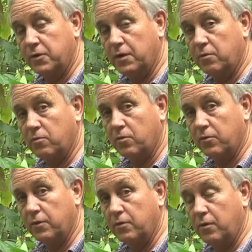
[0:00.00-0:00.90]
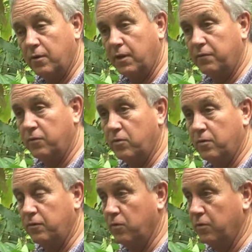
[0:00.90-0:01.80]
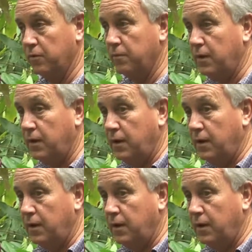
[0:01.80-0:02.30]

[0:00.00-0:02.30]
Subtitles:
throughout the world that do all that for them.